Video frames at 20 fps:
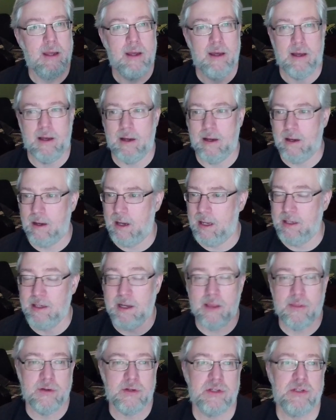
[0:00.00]

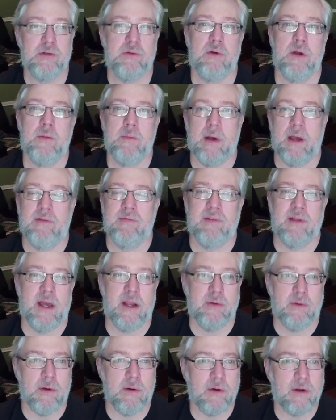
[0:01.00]
another story by
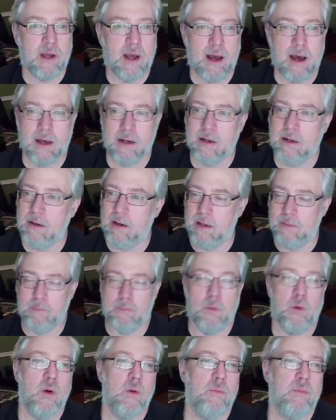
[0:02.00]
Flannery O'Connor, and
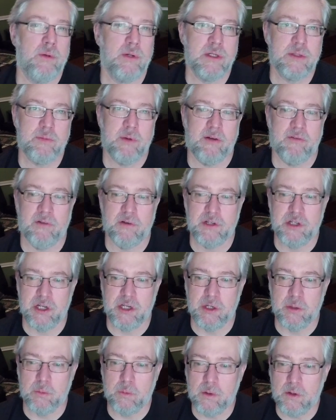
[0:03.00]
more books by
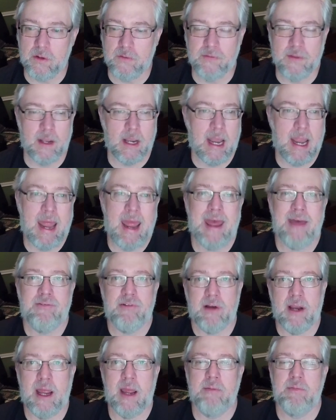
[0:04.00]
Virginia Woolf than I
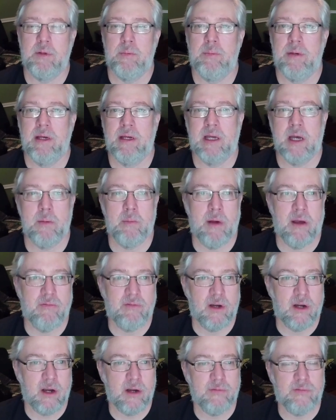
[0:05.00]
ever am to pick up my
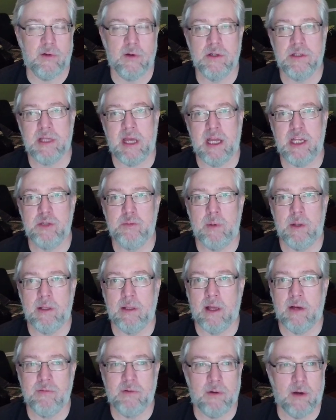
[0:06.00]
very first H.P.
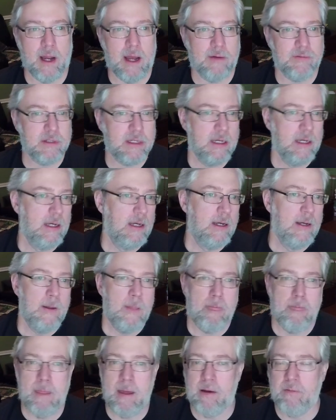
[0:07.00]
Lovecraft.
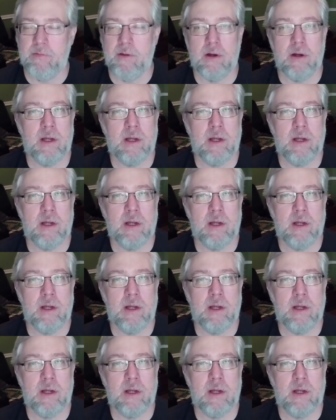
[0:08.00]
Now, there are a